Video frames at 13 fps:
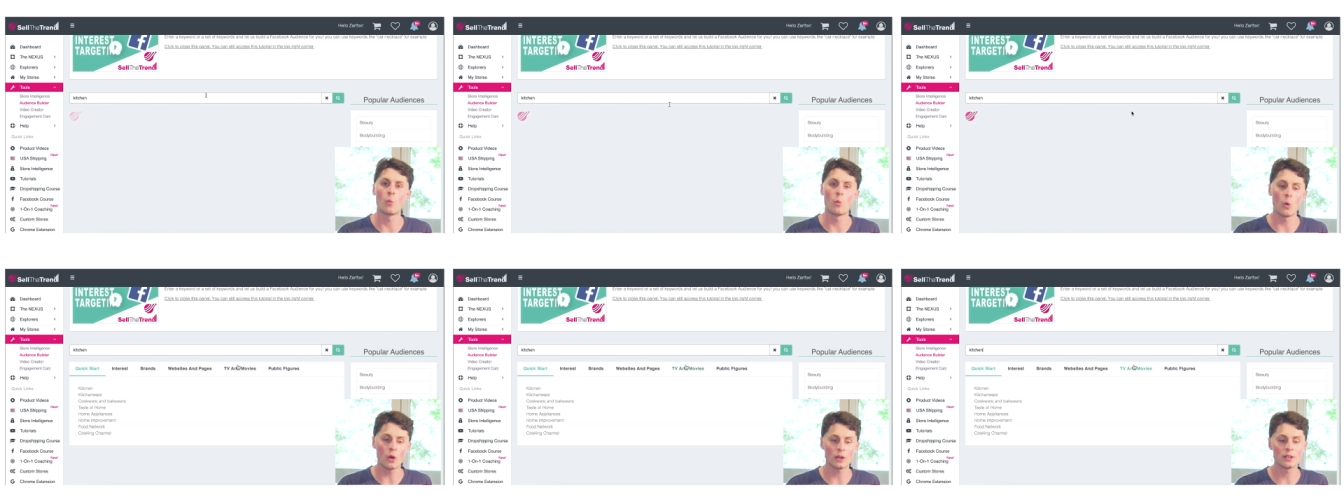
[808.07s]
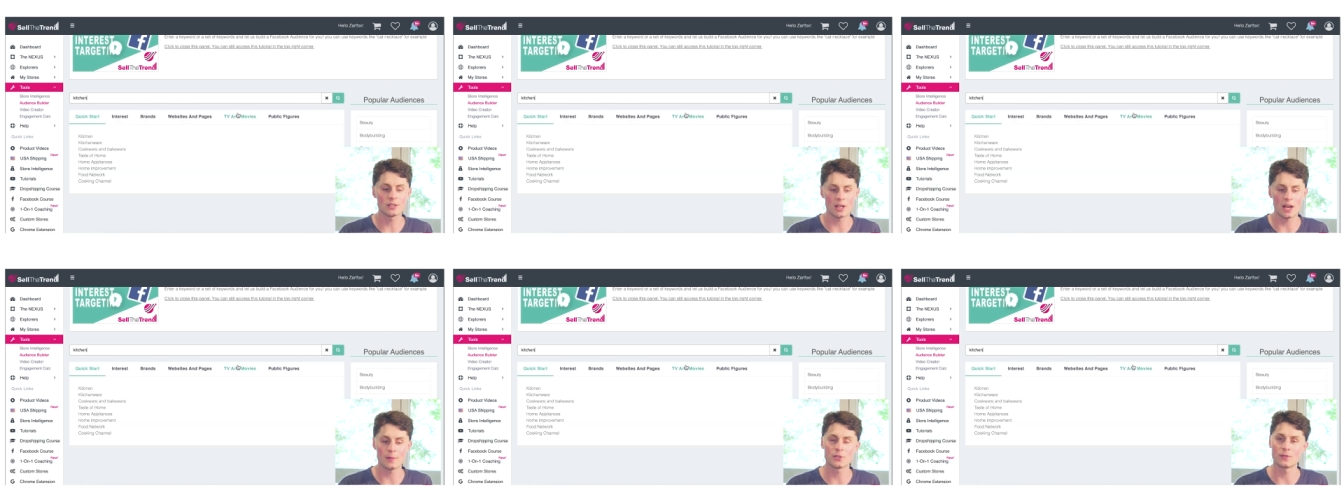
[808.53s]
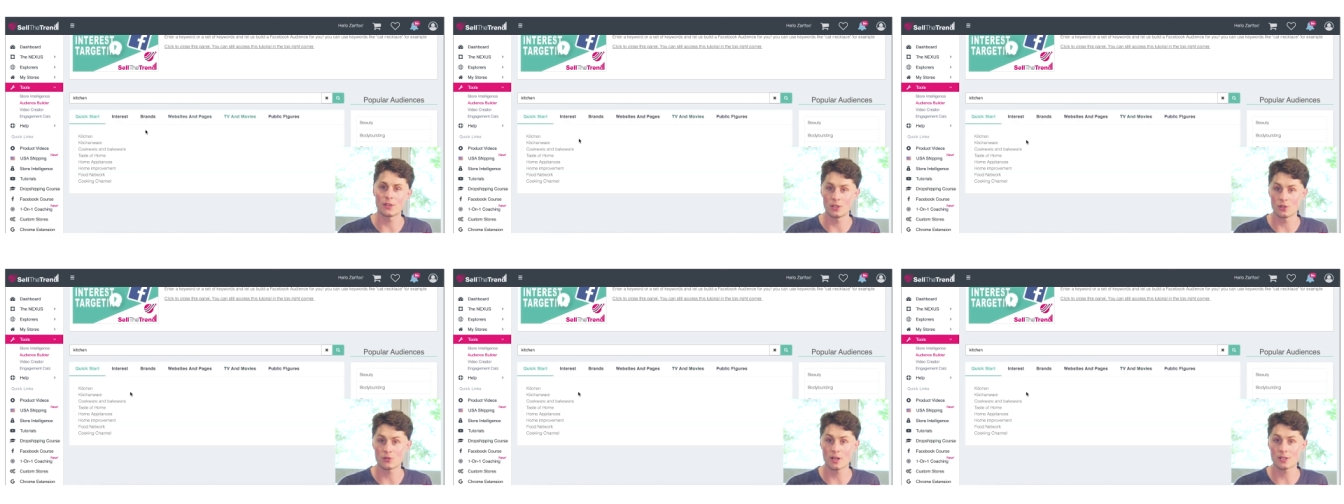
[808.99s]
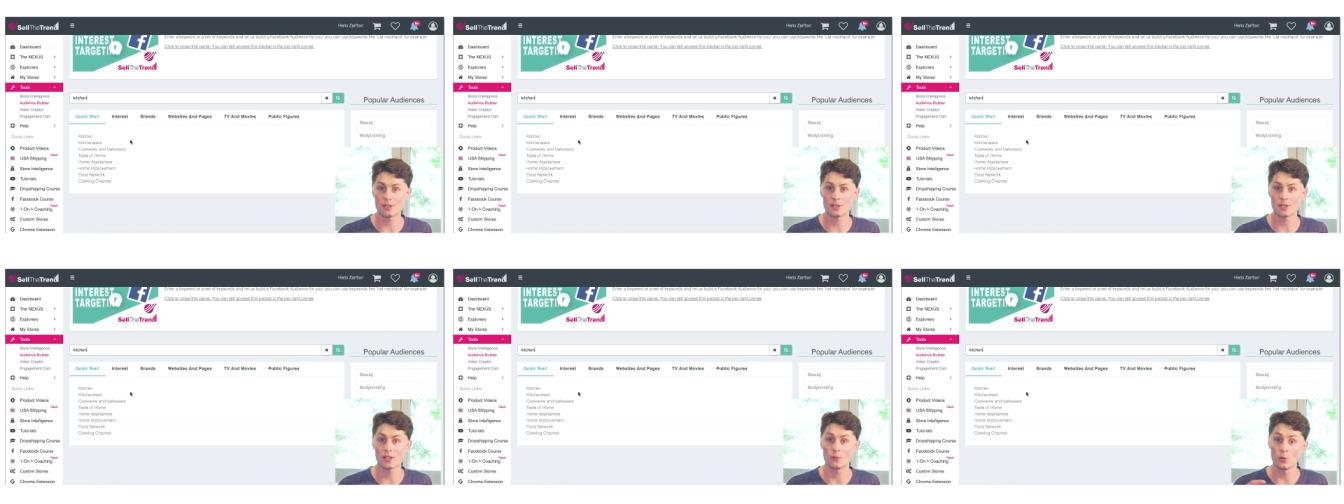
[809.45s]
what types of
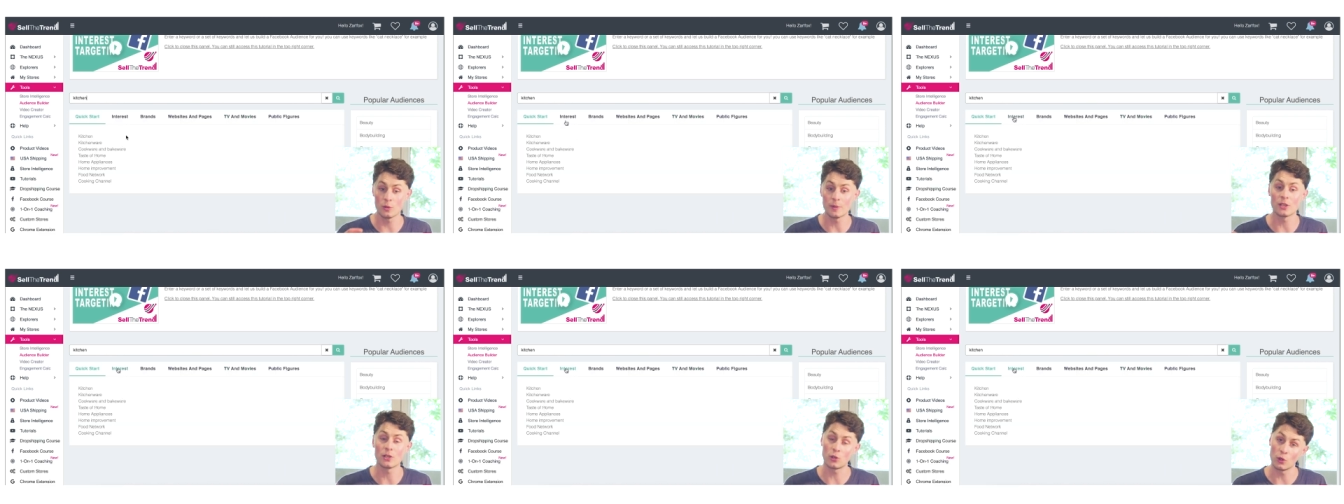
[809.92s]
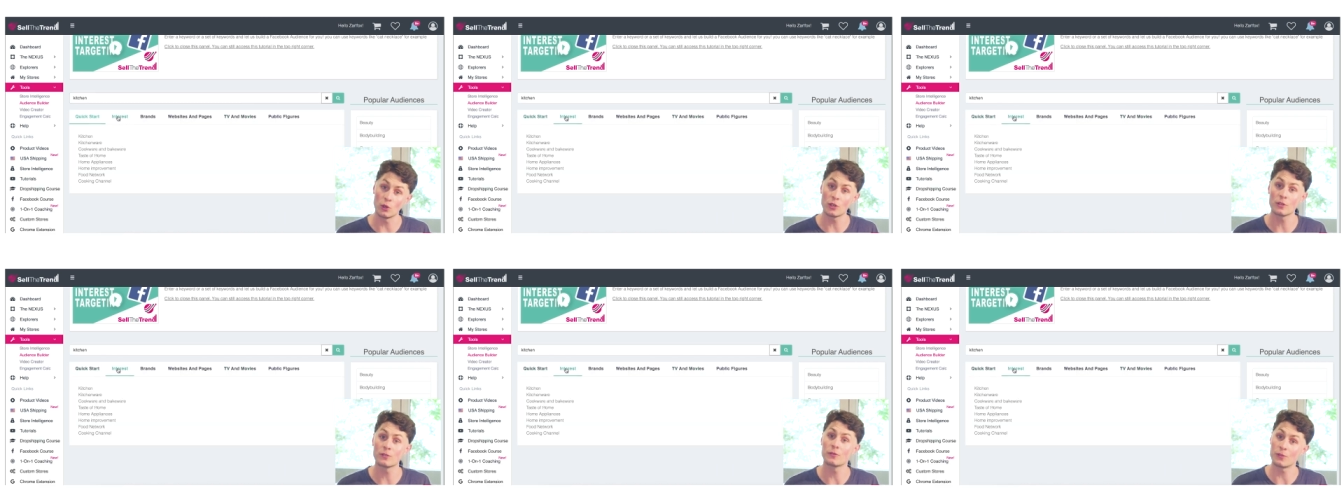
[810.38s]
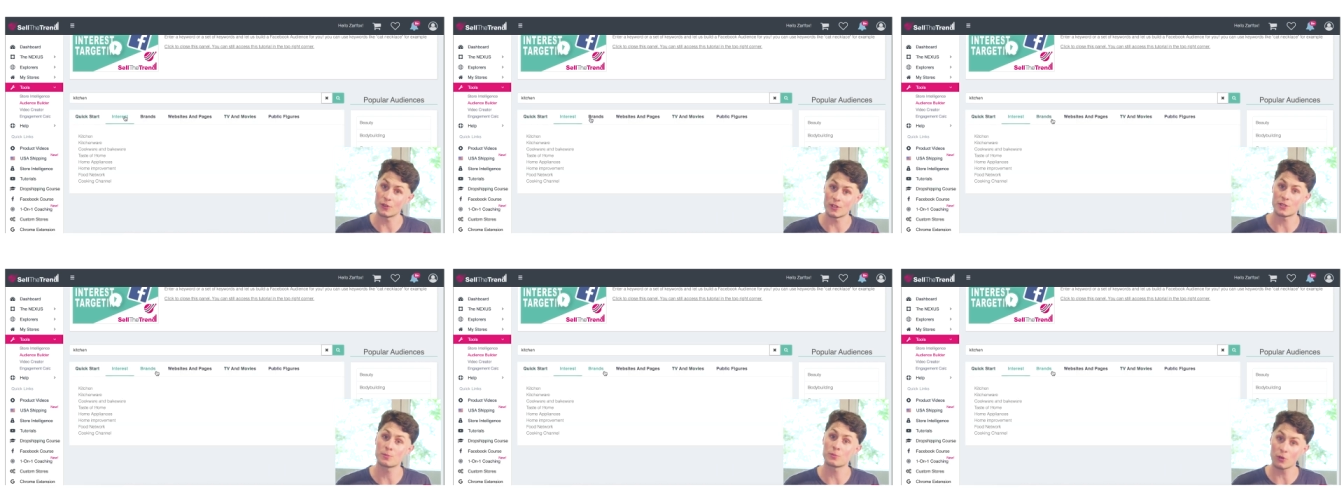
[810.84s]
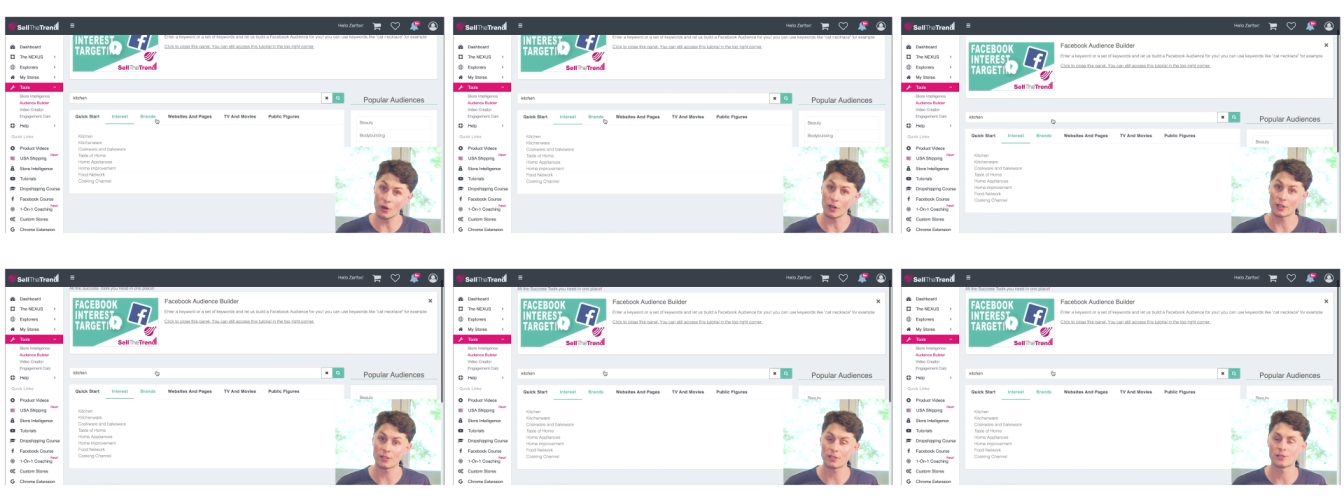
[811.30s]
interests would be good for this
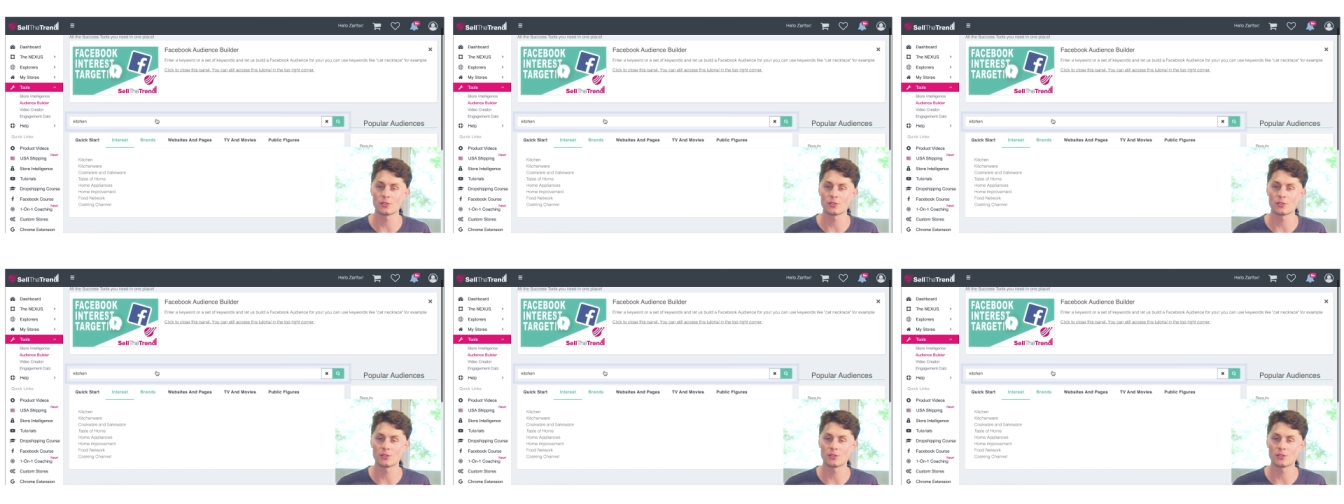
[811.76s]
product.